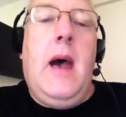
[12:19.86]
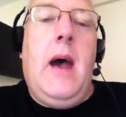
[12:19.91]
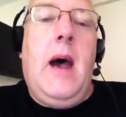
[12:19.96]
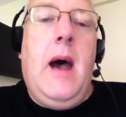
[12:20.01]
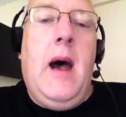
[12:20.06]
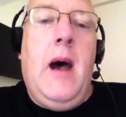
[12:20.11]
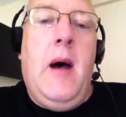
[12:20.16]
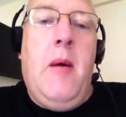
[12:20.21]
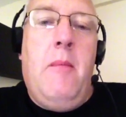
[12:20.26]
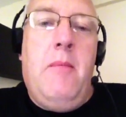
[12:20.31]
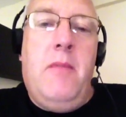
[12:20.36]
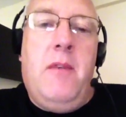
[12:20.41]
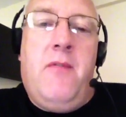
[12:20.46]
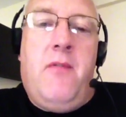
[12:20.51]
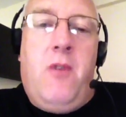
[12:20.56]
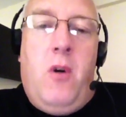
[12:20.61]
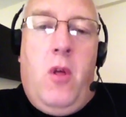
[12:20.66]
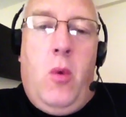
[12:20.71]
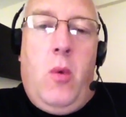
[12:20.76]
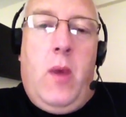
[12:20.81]
the
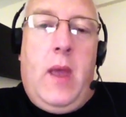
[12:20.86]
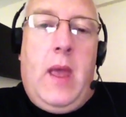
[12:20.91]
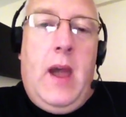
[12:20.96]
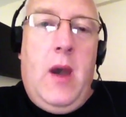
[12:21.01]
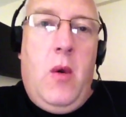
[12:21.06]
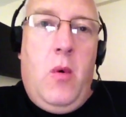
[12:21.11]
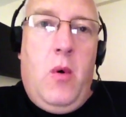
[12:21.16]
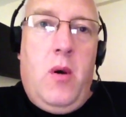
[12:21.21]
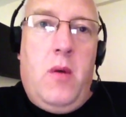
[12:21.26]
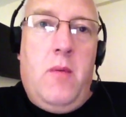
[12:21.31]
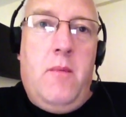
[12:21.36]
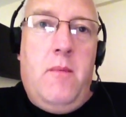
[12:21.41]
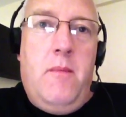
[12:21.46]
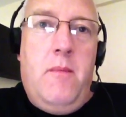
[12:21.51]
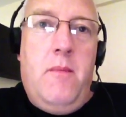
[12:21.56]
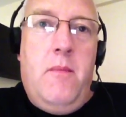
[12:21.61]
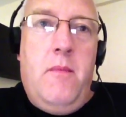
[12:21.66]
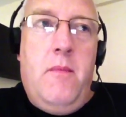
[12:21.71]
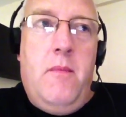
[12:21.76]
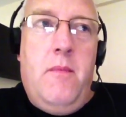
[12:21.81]
following hour.
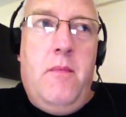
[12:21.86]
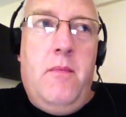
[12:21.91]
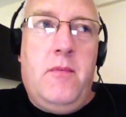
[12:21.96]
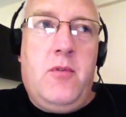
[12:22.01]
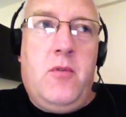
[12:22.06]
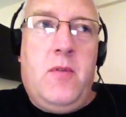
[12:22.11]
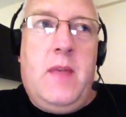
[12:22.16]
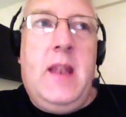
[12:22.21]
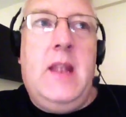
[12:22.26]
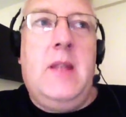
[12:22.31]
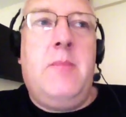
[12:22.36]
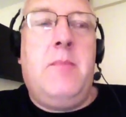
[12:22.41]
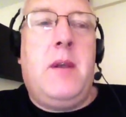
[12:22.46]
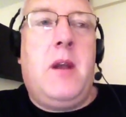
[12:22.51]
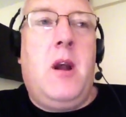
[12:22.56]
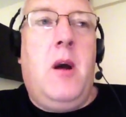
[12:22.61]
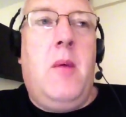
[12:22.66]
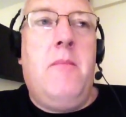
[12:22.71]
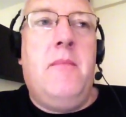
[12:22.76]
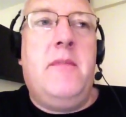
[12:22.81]
So then it
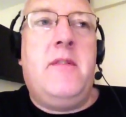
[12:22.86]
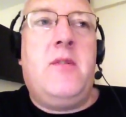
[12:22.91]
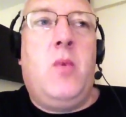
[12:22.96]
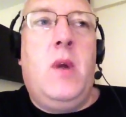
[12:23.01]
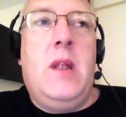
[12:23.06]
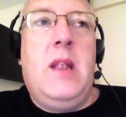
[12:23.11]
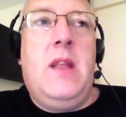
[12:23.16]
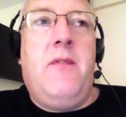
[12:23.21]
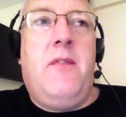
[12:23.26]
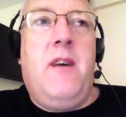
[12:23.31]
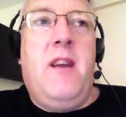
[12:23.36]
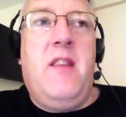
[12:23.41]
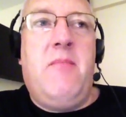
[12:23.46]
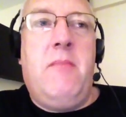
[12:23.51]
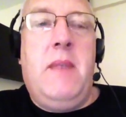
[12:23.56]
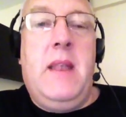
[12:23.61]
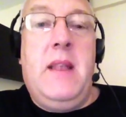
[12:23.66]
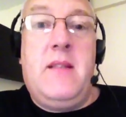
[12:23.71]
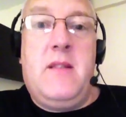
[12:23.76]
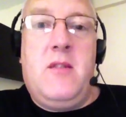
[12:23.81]
becomes 25
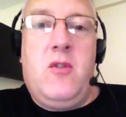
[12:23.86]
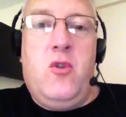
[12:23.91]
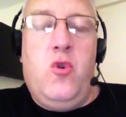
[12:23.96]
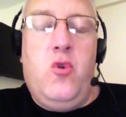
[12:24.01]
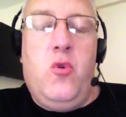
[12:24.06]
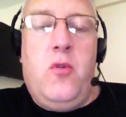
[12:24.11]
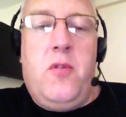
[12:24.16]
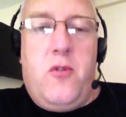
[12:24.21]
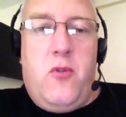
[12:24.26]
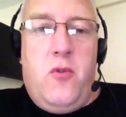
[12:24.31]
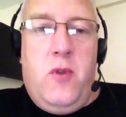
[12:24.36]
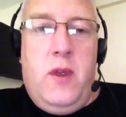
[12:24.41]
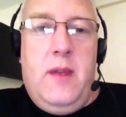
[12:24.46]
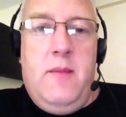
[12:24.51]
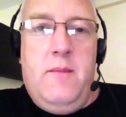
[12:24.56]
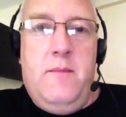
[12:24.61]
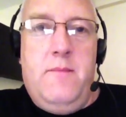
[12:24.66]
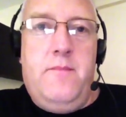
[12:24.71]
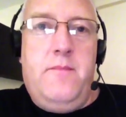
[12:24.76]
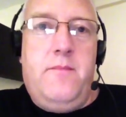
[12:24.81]
minutes to 3,
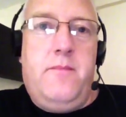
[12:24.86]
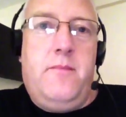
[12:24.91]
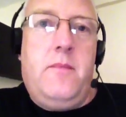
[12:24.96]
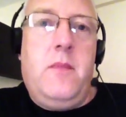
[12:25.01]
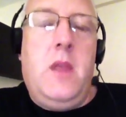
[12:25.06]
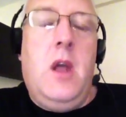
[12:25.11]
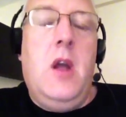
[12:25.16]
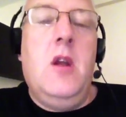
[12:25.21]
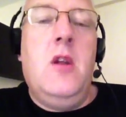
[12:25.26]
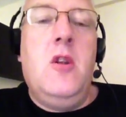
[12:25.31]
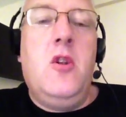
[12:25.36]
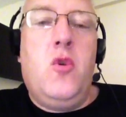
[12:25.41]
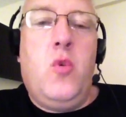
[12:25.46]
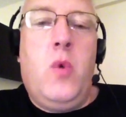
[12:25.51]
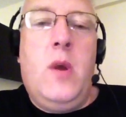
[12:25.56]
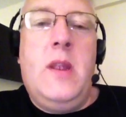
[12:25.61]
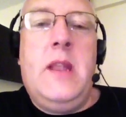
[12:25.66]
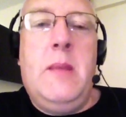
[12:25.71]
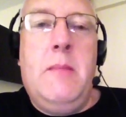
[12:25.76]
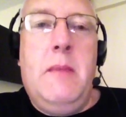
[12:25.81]

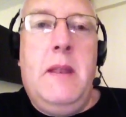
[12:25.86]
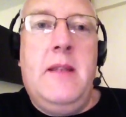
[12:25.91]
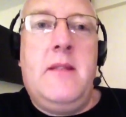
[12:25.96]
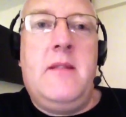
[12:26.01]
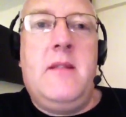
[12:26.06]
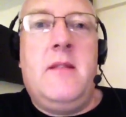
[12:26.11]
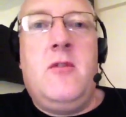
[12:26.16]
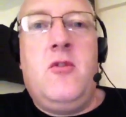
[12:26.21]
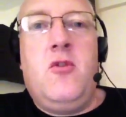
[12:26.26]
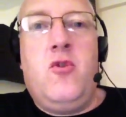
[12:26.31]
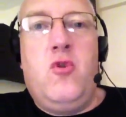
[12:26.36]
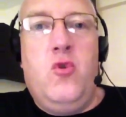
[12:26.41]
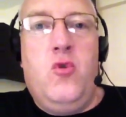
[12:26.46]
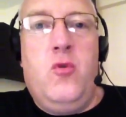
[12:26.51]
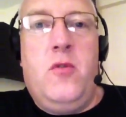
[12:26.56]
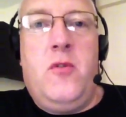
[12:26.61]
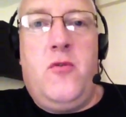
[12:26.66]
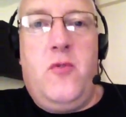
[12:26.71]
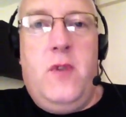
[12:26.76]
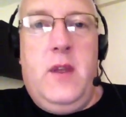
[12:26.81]
20 minutes to
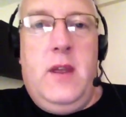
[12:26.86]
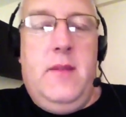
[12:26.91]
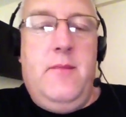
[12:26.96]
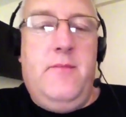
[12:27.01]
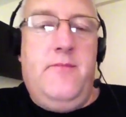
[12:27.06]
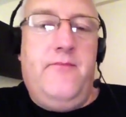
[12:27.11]
3,